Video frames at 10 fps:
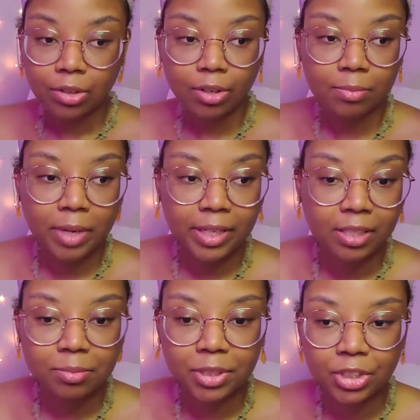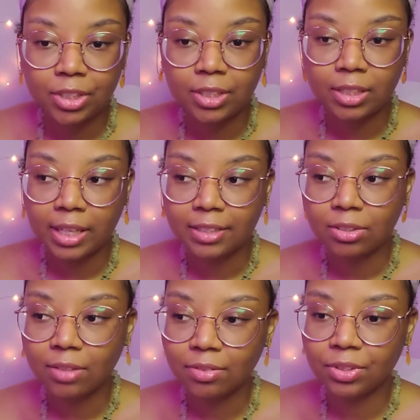on my commission. I still
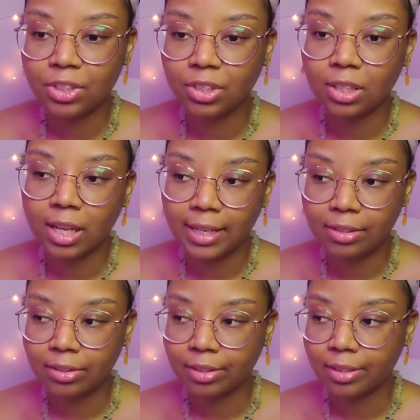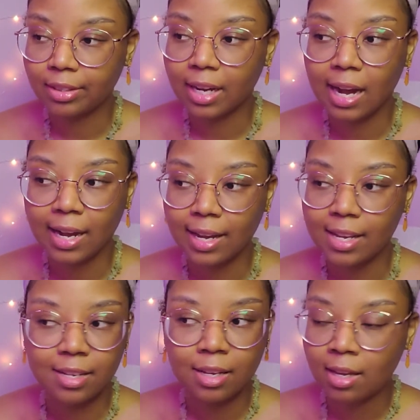haven't finished the line art.
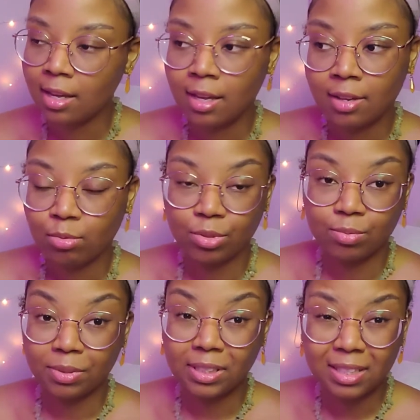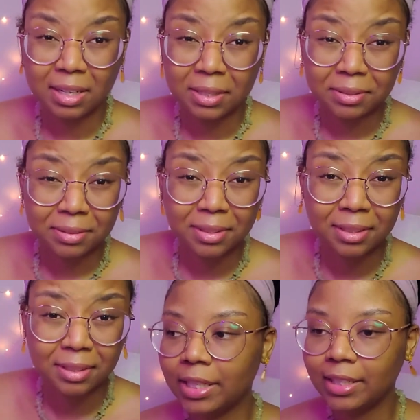I was really tired,
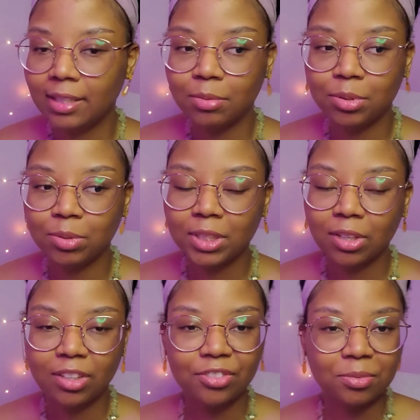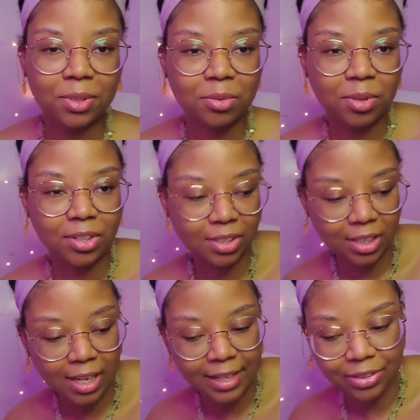but it was really hard for me to work on the
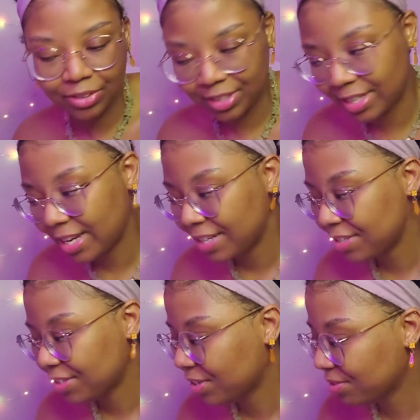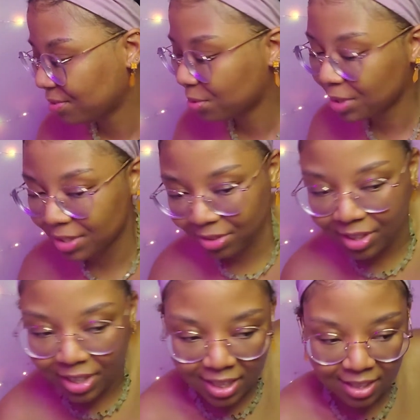line art today. I just couldn't focus on
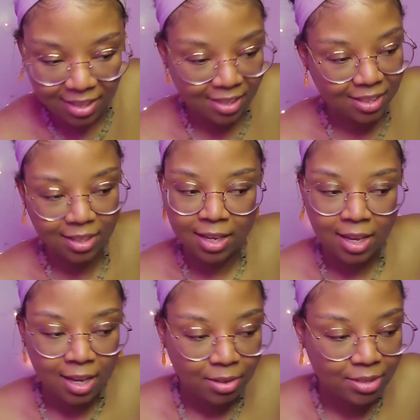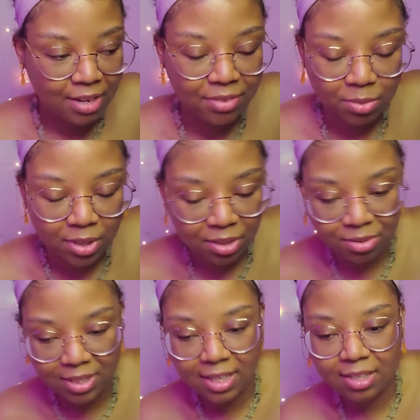anything. I was having one of
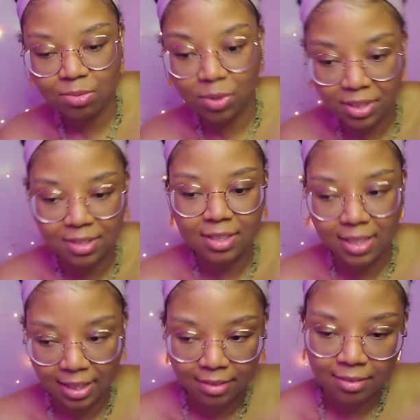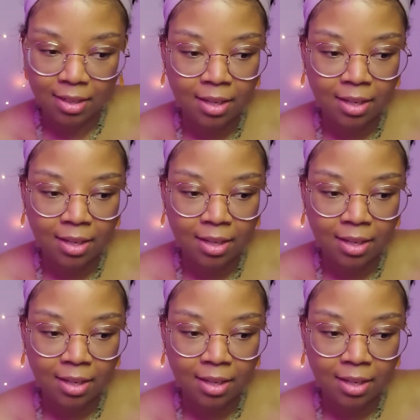those days once again.